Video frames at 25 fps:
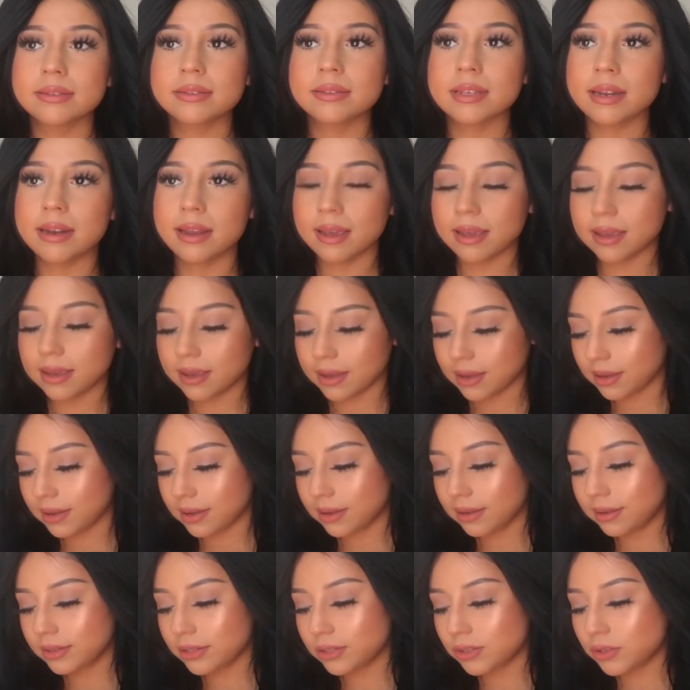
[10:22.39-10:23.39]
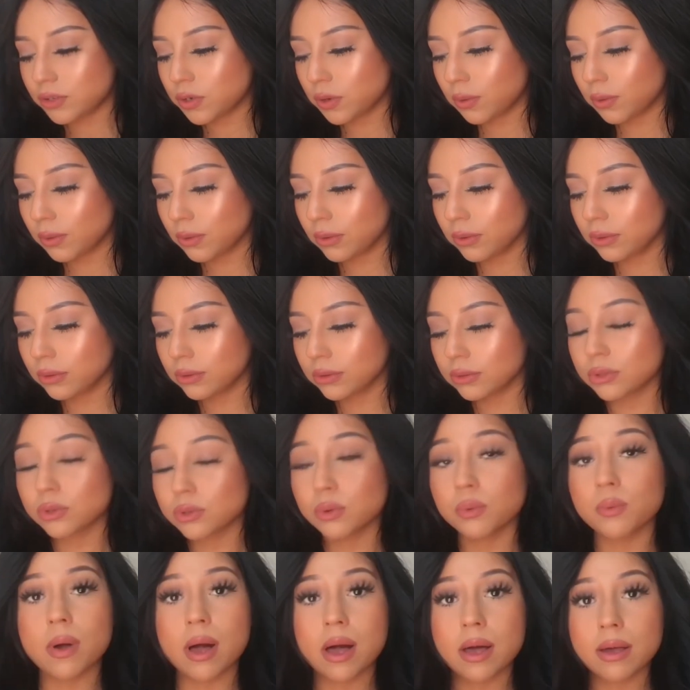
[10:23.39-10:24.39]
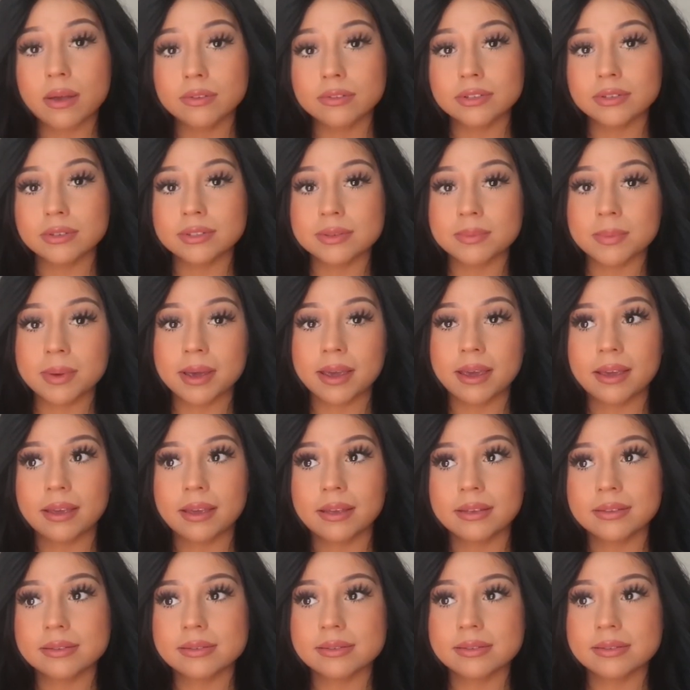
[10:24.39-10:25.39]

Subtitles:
Today is June 12th, so it's my